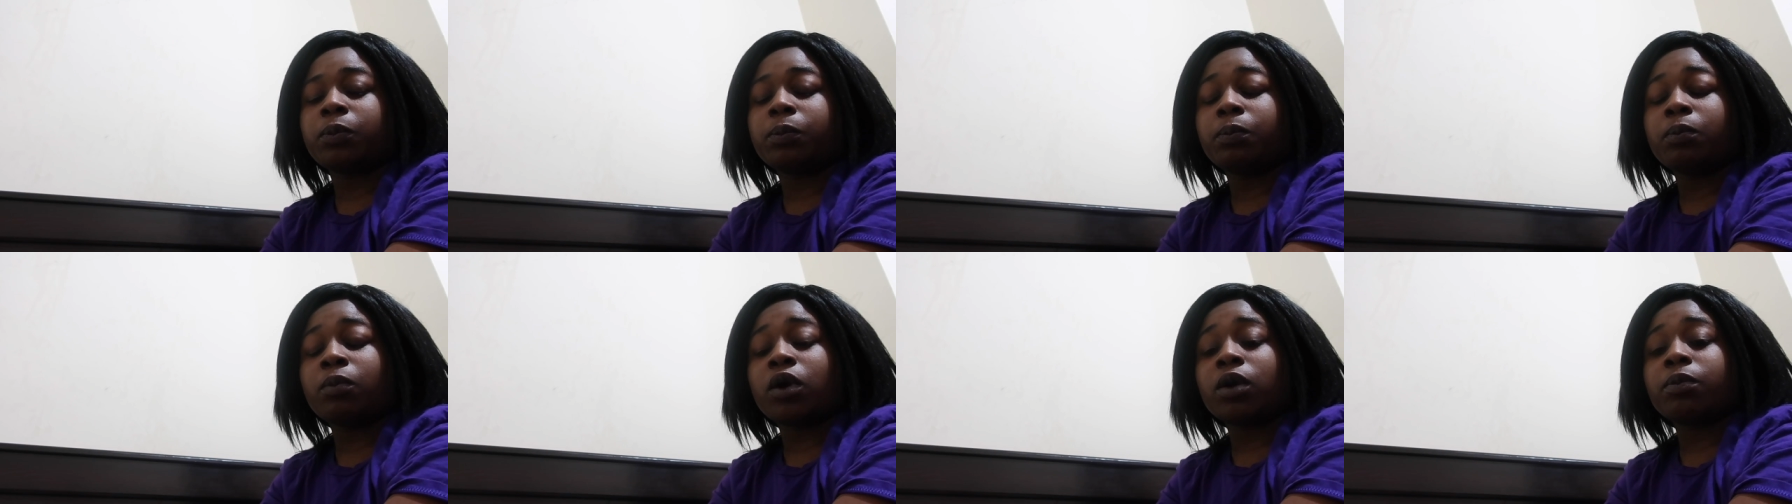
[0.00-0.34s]

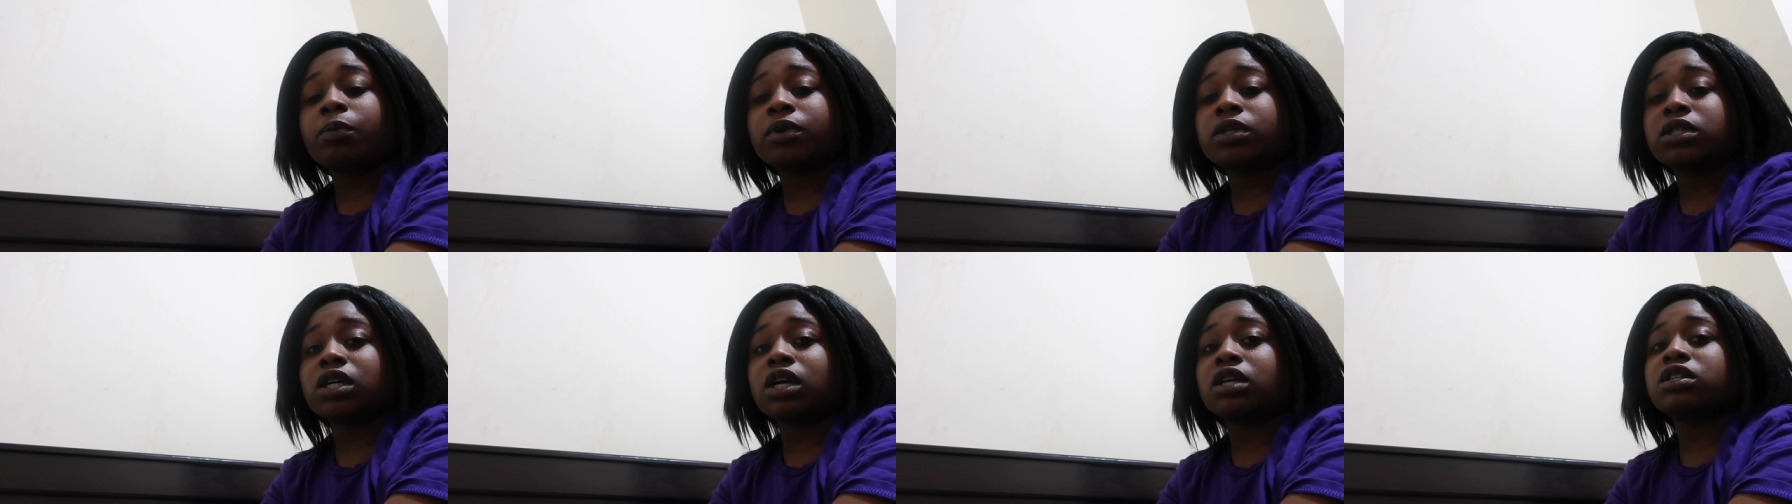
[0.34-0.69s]
more
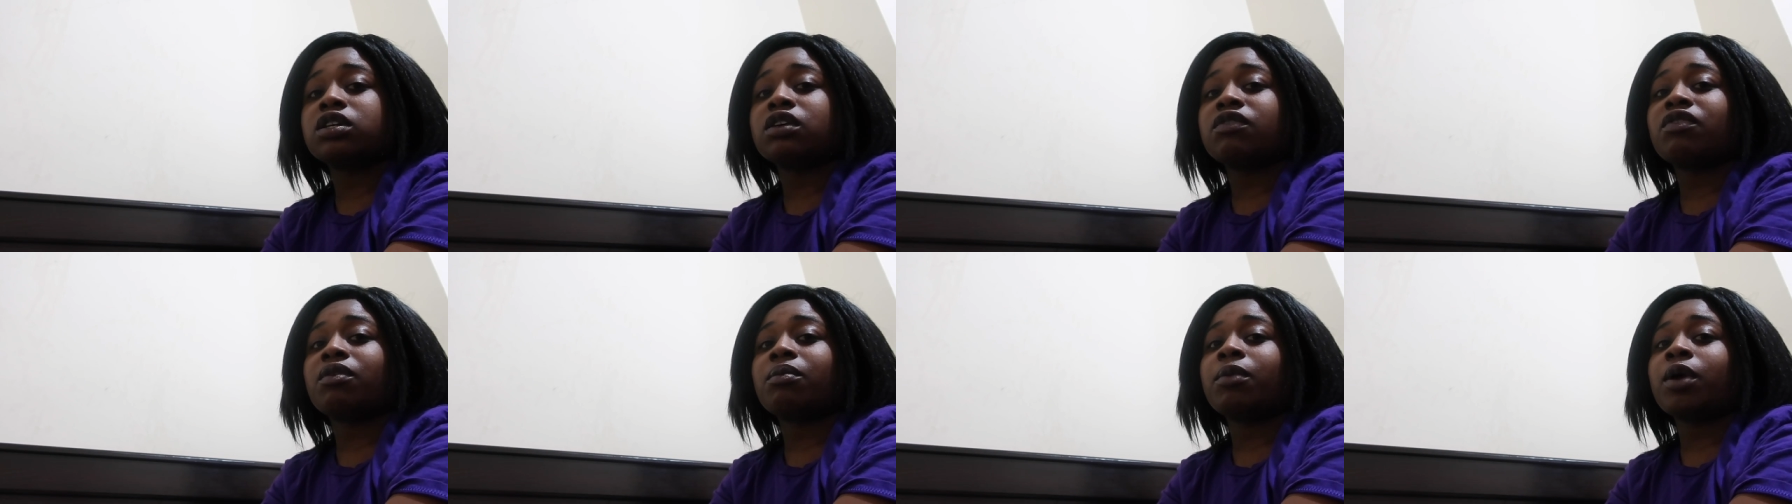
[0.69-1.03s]

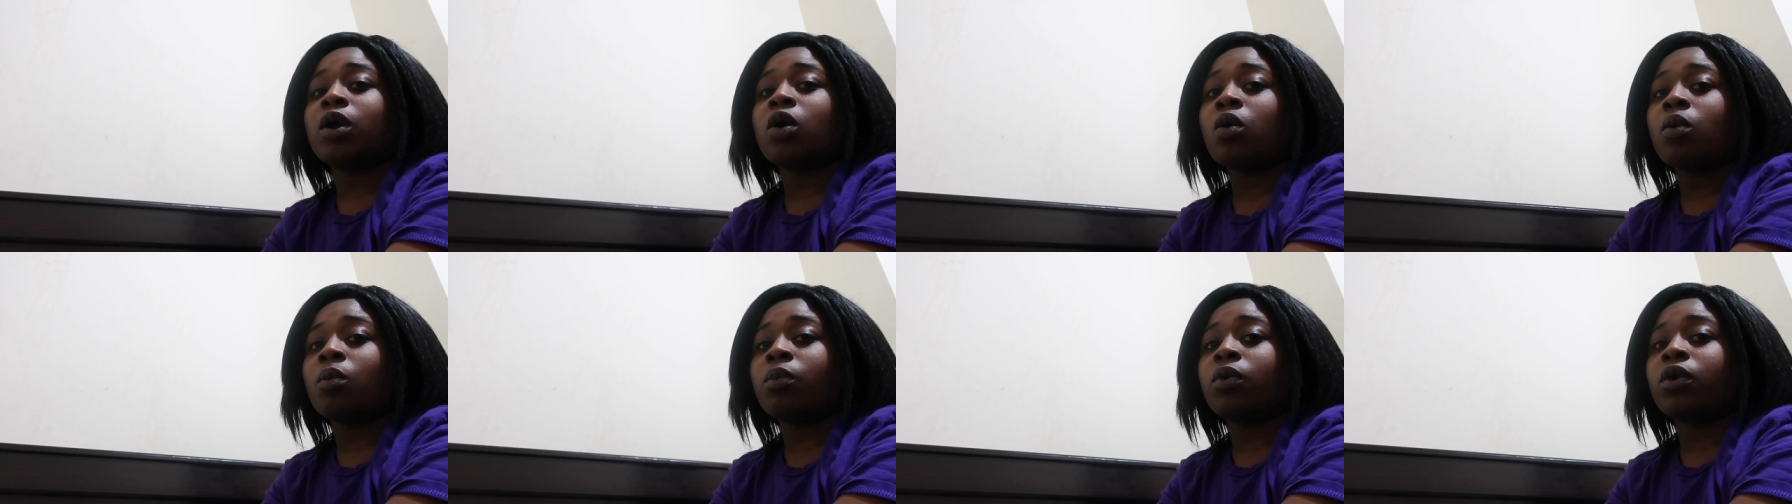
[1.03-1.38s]
productive on
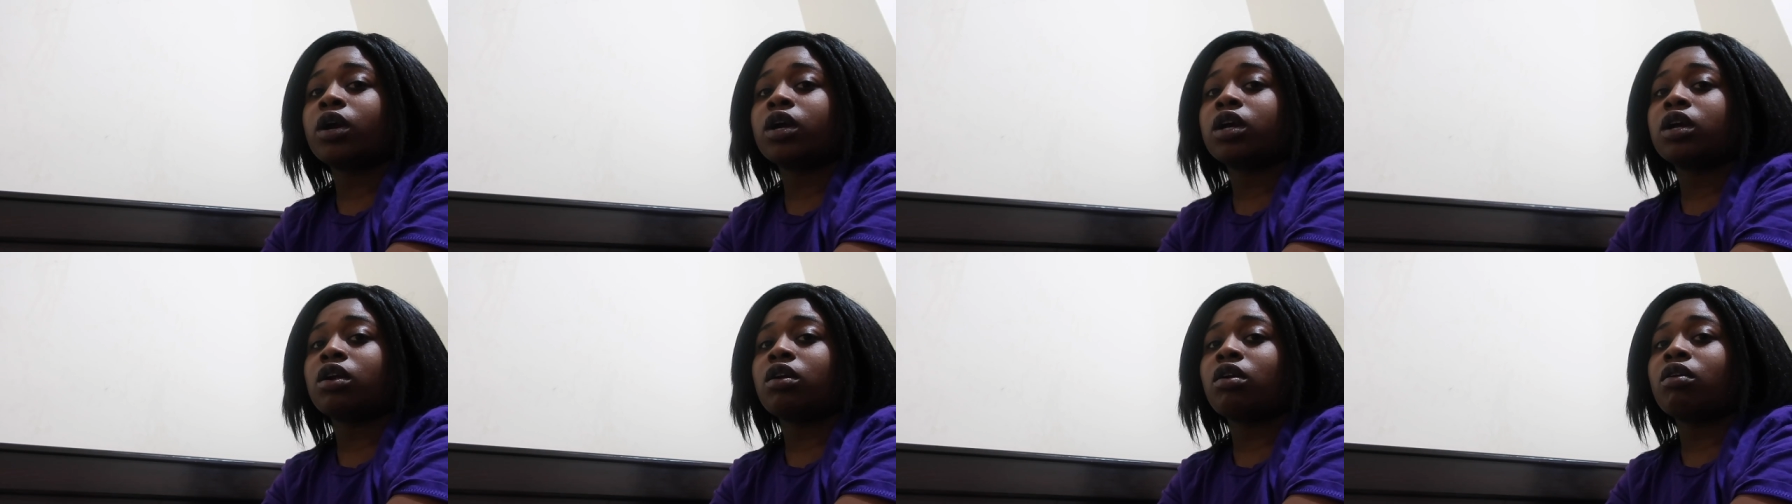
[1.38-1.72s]
my
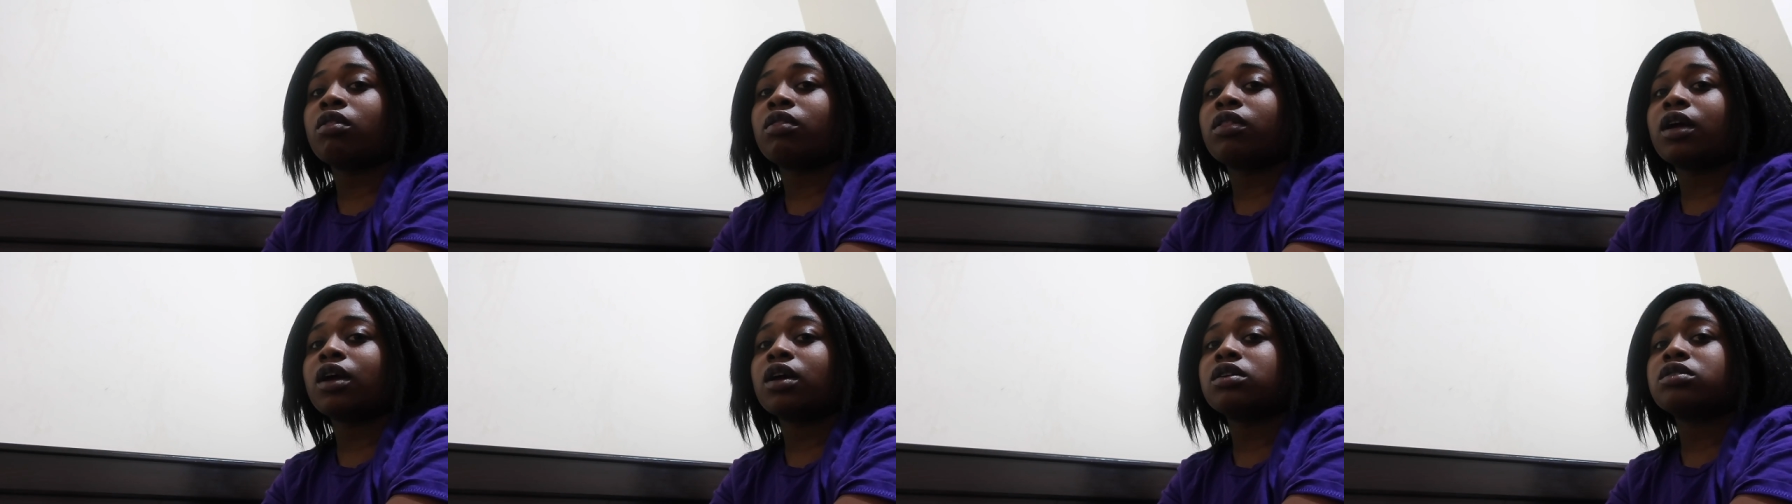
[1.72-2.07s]
homework and
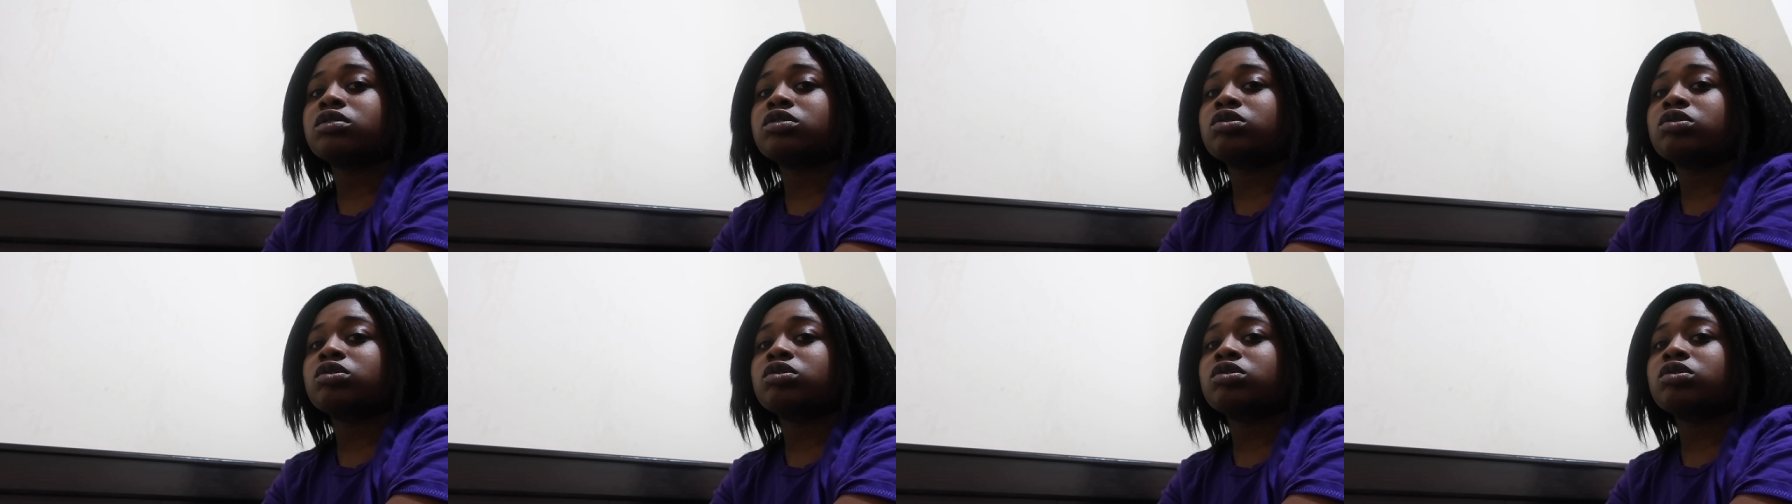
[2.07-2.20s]
all that.